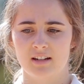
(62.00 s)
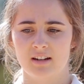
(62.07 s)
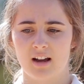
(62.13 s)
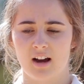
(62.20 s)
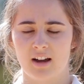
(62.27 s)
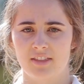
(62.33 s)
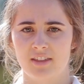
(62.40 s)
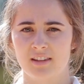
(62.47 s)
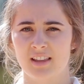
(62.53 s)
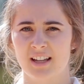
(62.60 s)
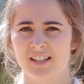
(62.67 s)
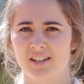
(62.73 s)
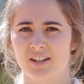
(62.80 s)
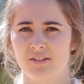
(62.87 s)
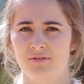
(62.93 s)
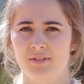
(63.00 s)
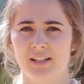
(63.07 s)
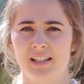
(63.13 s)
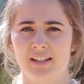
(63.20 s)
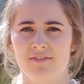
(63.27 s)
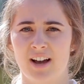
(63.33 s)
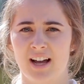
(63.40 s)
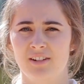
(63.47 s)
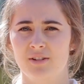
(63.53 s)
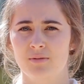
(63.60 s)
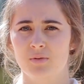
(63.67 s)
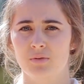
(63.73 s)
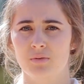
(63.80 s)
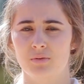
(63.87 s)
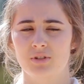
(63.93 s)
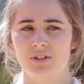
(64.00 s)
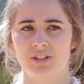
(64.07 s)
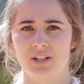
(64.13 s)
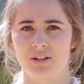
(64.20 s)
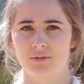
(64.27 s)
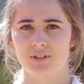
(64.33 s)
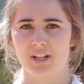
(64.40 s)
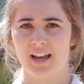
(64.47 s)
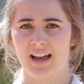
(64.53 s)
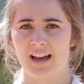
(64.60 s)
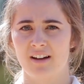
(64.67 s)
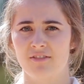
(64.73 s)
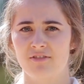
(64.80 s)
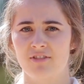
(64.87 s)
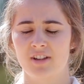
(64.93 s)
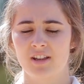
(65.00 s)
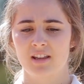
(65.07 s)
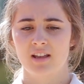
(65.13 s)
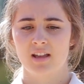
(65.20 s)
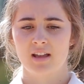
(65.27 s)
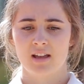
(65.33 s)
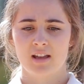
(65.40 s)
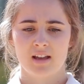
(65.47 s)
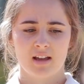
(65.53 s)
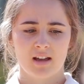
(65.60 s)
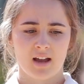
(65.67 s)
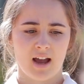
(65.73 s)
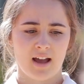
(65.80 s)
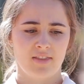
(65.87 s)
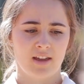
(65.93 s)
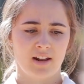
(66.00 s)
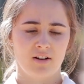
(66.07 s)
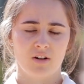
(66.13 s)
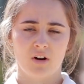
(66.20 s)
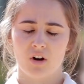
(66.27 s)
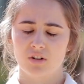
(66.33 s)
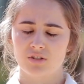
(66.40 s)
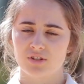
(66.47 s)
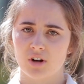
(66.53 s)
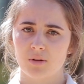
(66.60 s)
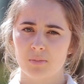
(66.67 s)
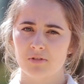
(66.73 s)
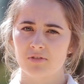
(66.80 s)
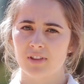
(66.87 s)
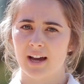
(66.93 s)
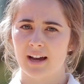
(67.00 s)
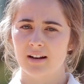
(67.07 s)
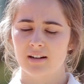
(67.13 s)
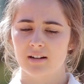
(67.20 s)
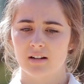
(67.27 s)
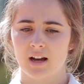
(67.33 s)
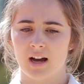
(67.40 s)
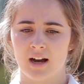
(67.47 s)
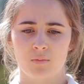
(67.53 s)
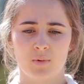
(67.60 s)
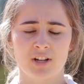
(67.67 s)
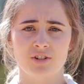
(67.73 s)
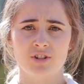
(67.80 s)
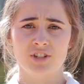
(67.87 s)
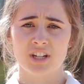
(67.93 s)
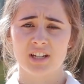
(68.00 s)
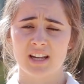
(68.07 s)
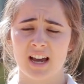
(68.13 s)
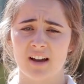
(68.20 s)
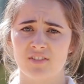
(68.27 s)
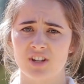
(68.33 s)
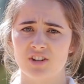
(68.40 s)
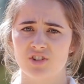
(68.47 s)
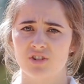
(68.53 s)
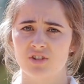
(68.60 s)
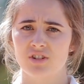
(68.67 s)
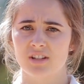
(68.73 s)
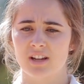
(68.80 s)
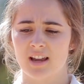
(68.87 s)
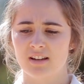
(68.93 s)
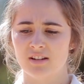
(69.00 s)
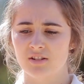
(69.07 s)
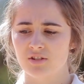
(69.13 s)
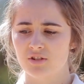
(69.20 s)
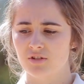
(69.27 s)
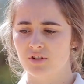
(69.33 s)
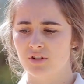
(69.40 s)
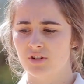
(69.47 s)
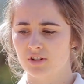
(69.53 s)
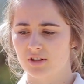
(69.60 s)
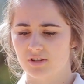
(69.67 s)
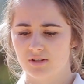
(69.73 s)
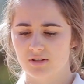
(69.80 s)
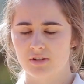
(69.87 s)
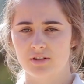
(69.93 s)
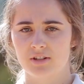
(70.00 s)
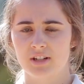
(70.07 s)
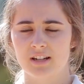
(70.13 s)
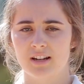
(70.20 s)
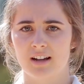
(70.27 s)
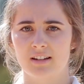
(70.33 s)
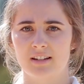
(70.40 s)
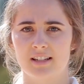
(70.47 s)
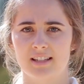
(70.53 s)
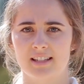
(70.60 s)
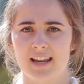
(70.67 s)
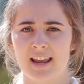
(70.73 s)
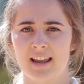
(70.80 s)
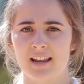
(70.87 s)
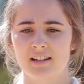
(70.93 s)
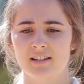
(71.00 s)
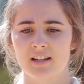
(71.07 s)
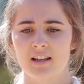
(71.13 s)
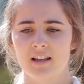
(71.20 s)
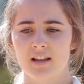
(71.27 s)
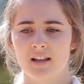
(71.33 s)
And I think that's a really valuable skill to have. And then on top of that, uh, when you did have issues and you just didn't understand,